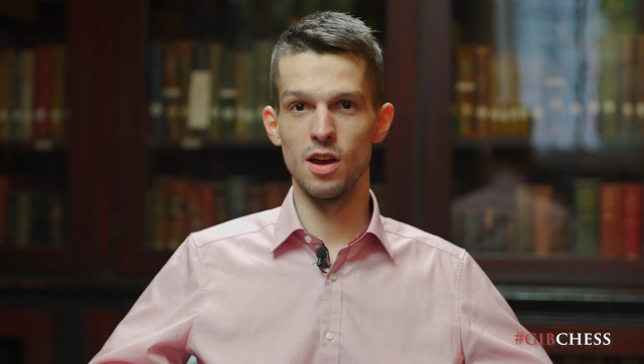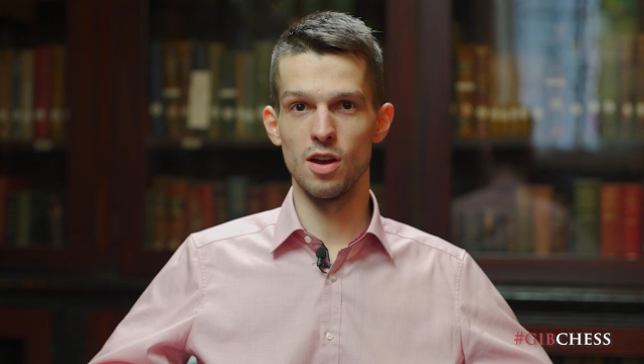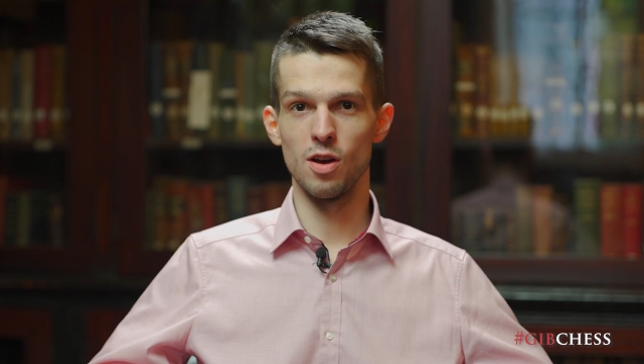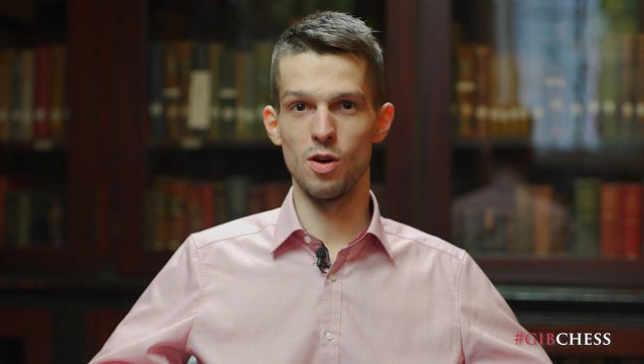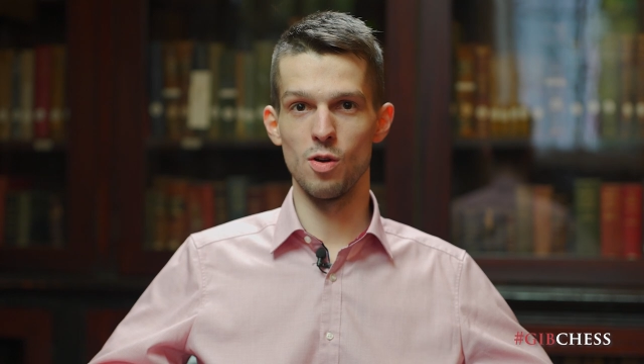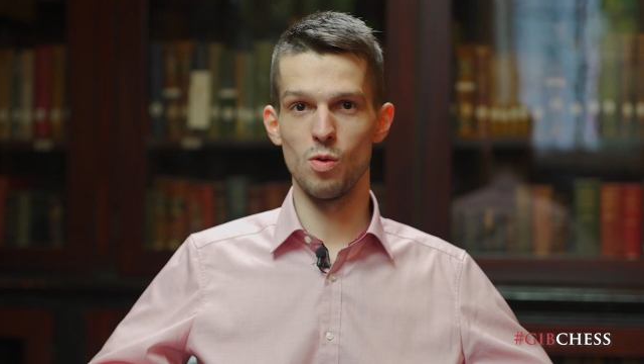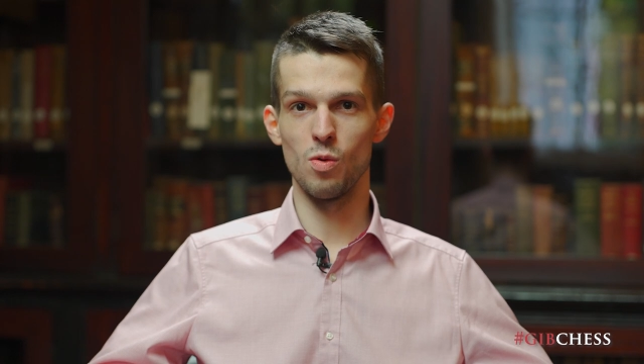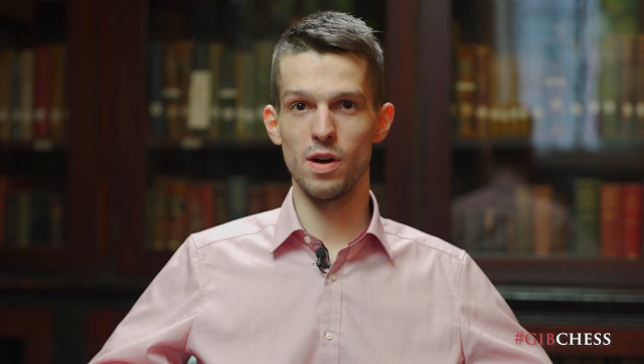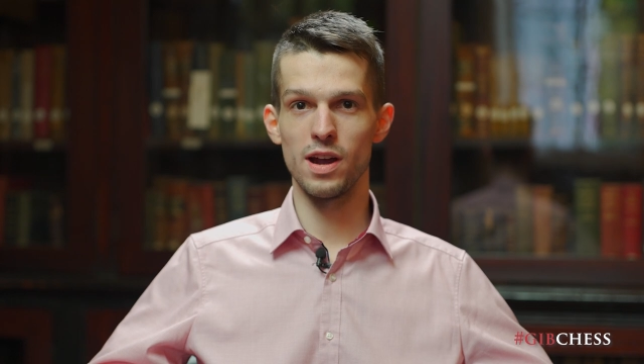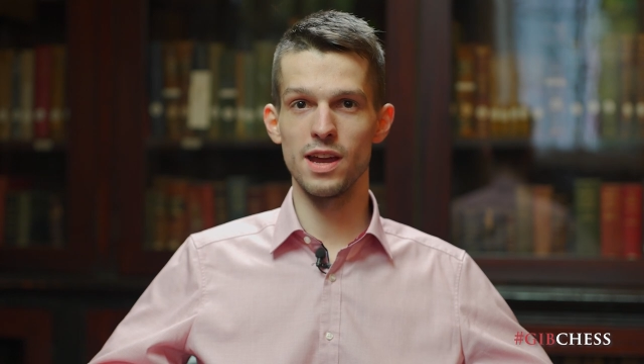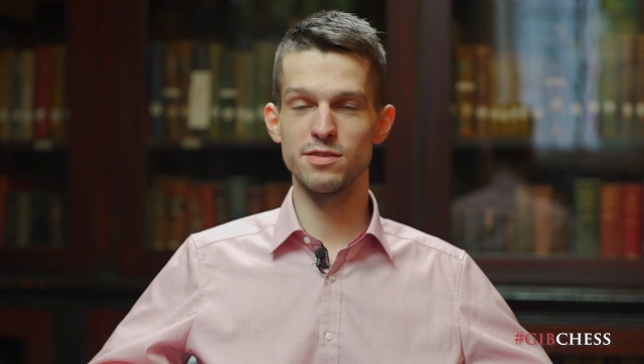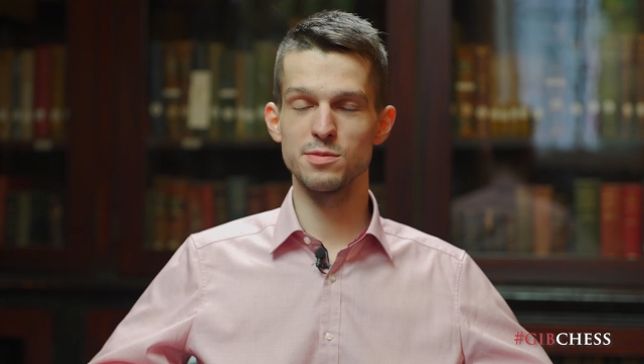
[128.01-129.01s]

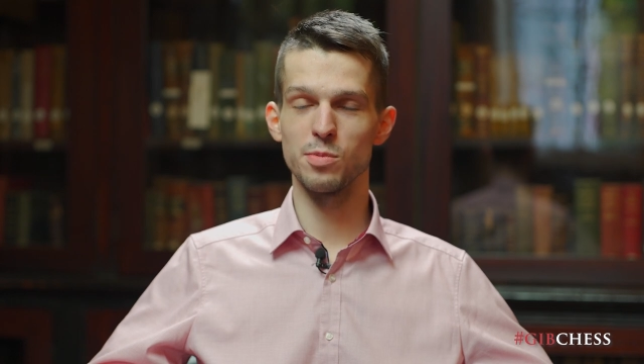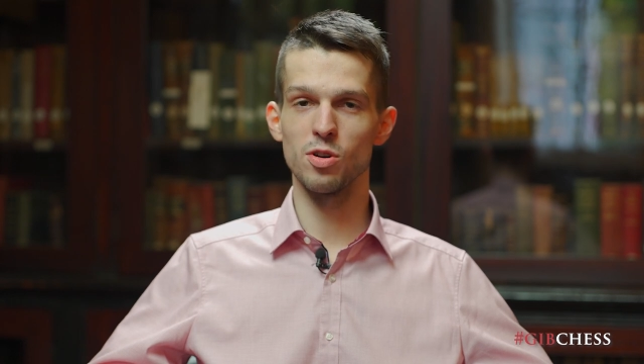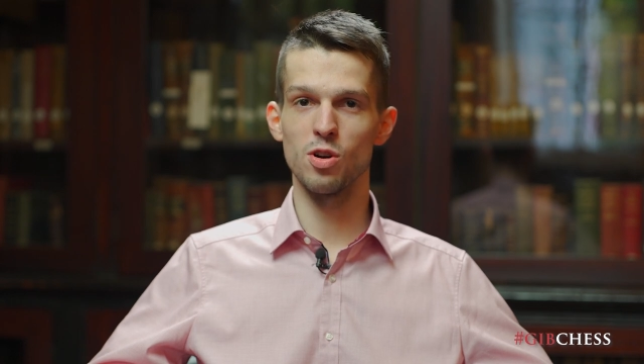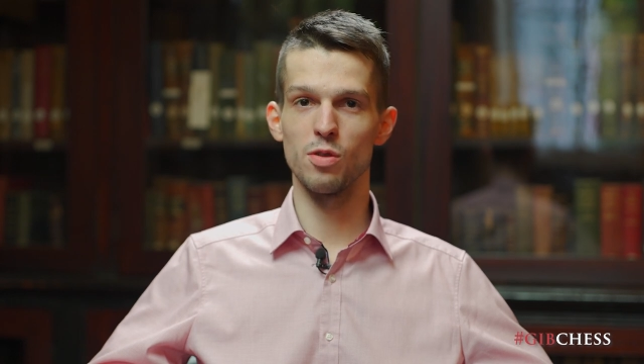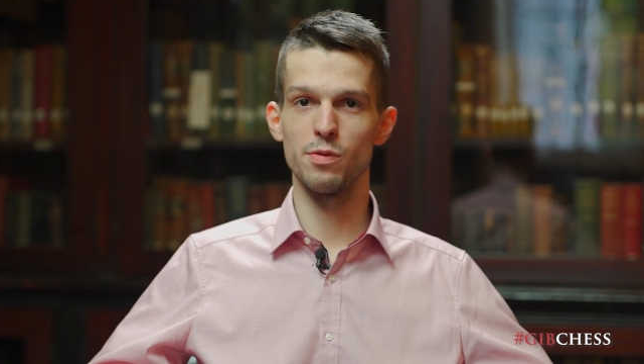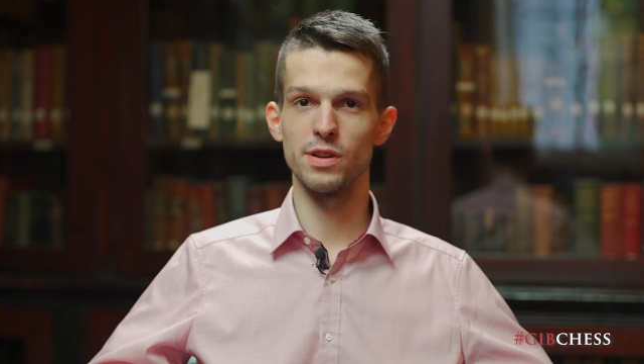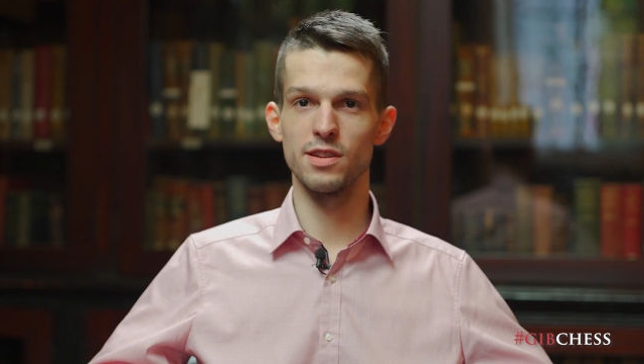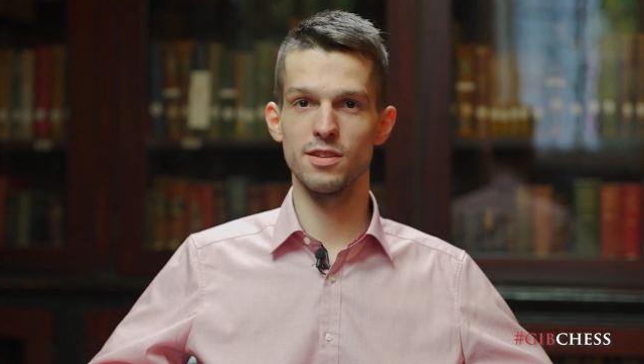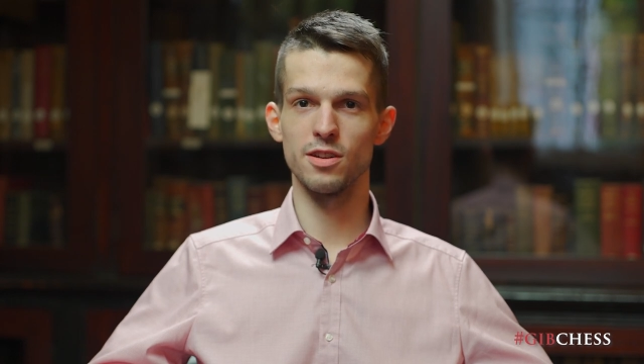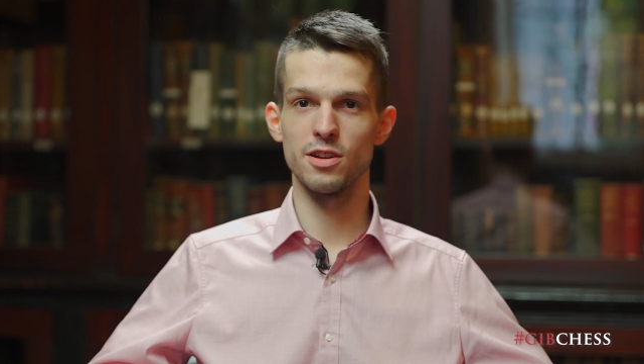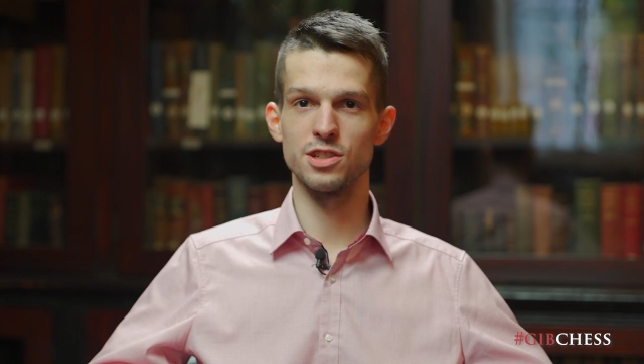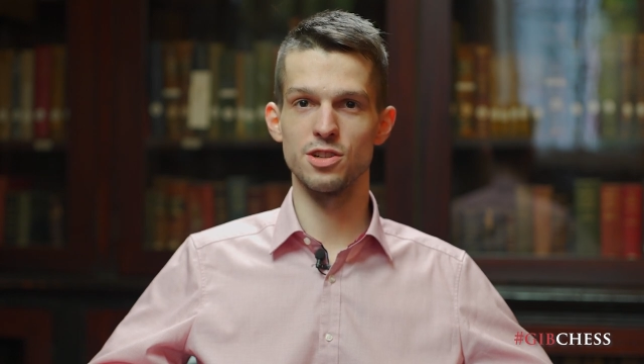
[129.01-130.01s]
I have spoken with
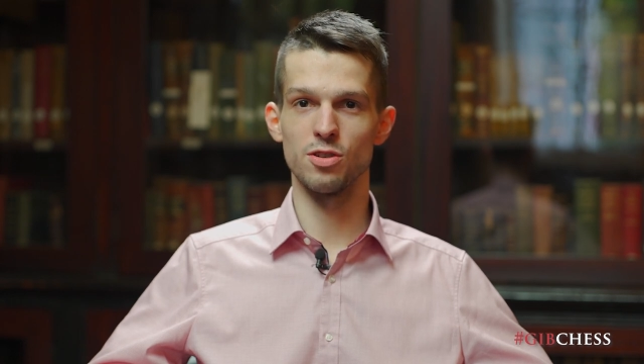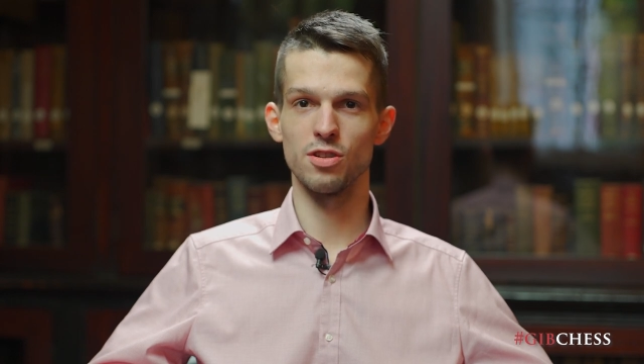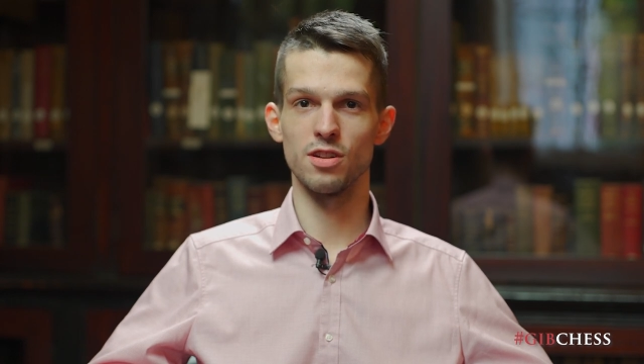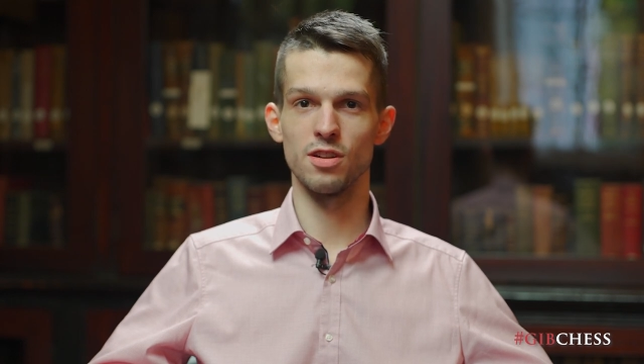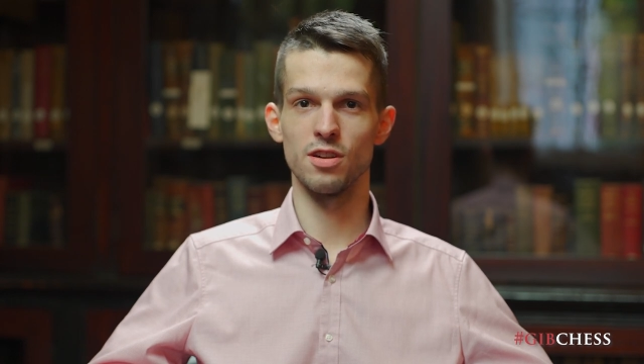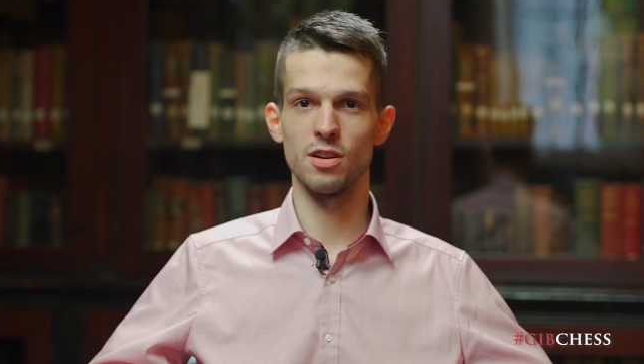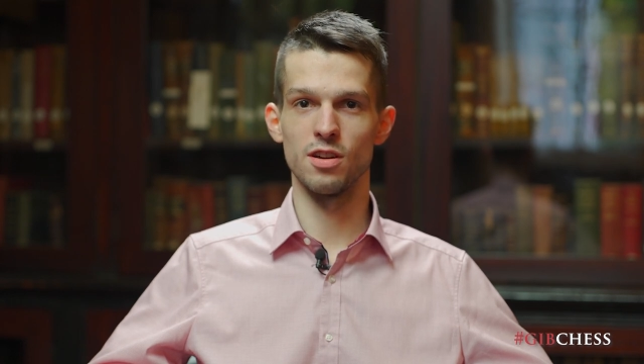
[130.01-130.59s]
John